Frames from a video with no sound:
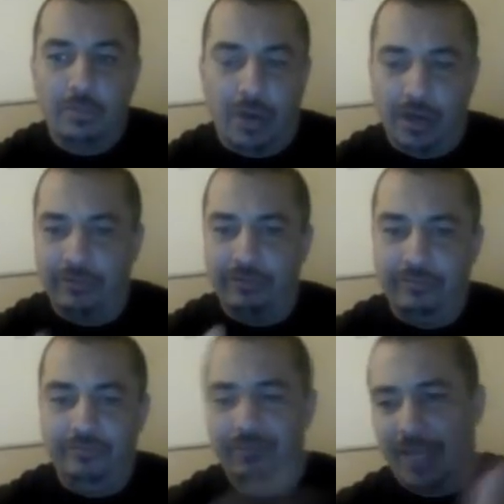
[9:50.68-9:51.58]
part of
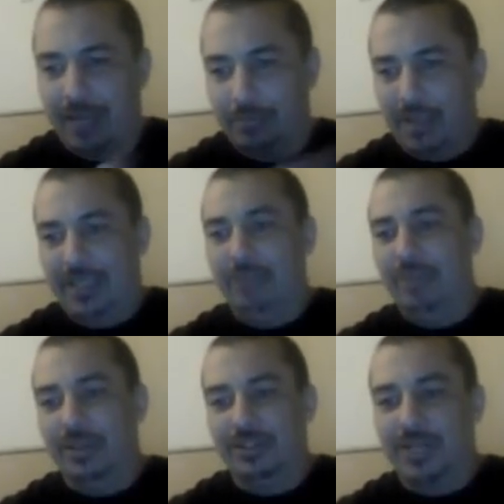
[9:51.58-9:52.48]
like my link
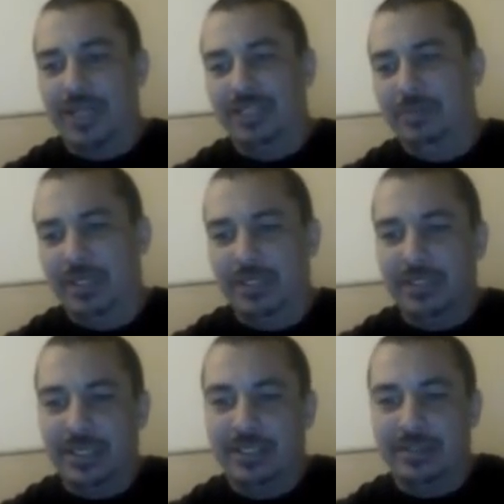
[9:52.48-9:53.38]
building strategy
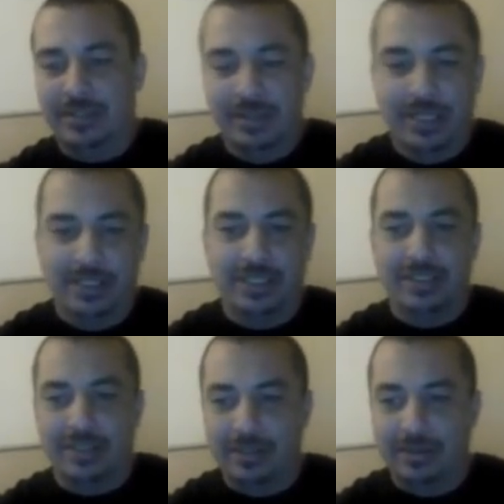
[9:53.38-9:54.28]
because it's
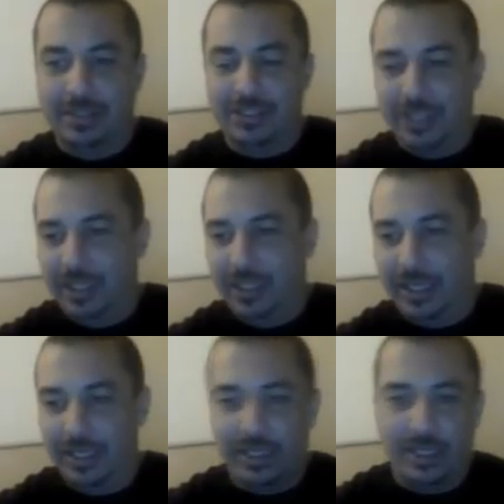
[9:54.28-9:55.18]
just a shitty
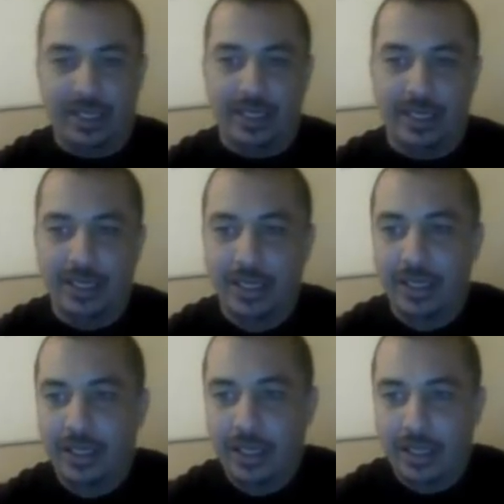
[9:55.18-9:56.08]
link and
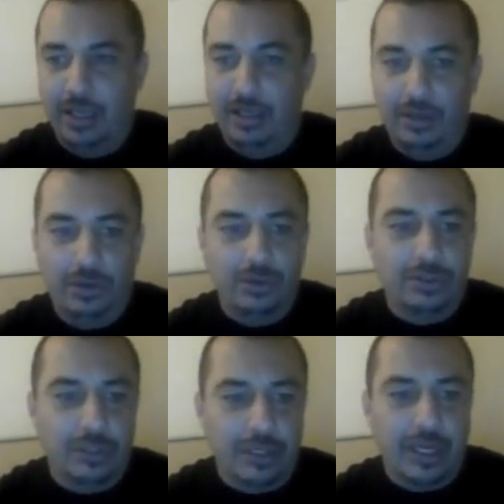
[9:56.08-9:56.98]

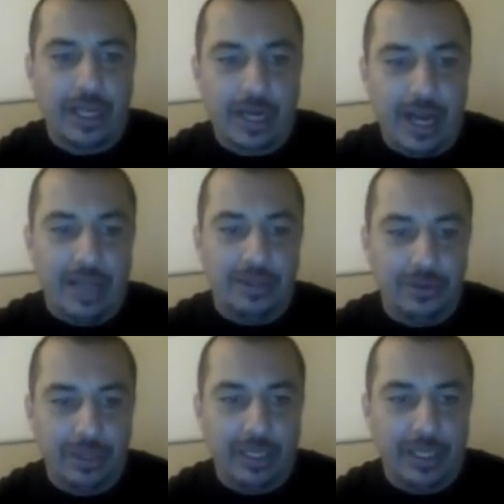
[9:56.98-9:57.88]
Google's looking at high
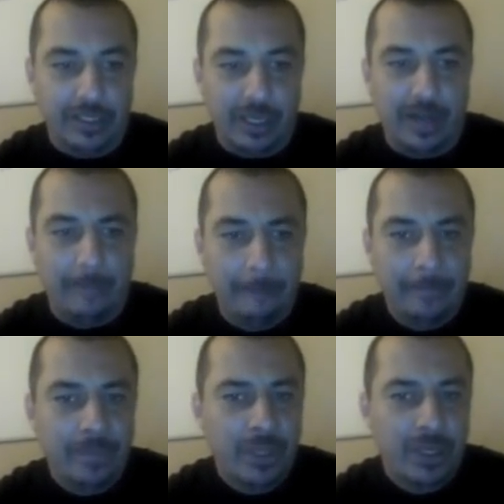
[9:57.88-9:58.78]
authority links.
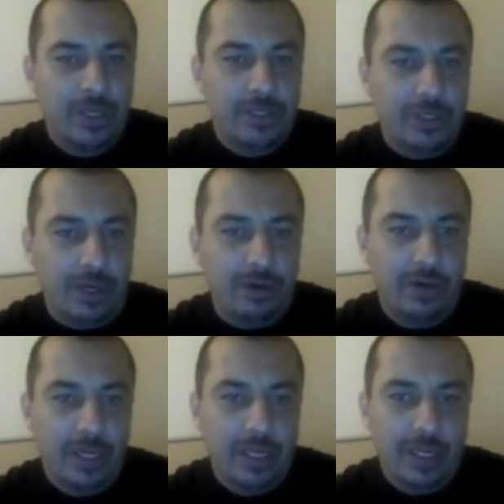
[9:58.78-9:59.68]

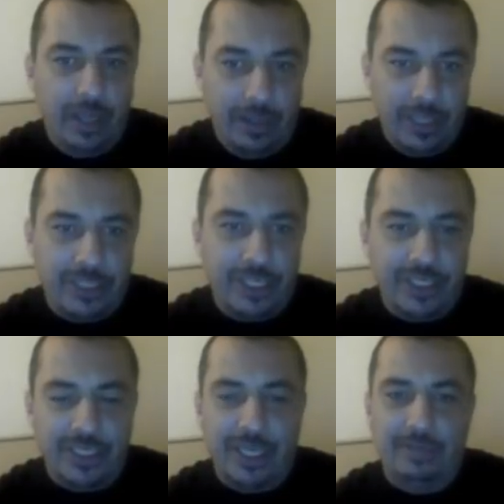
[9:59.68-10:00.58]
So This does
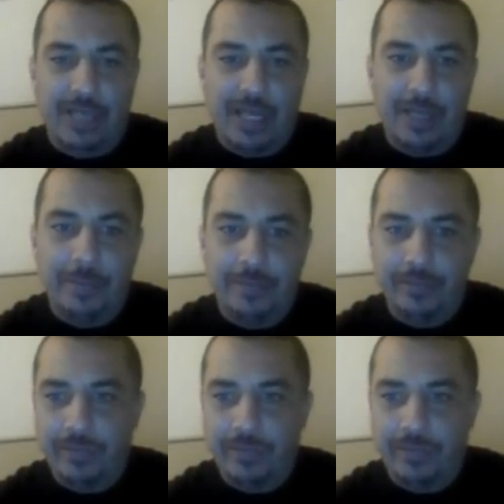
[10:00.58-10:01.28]
the same thing.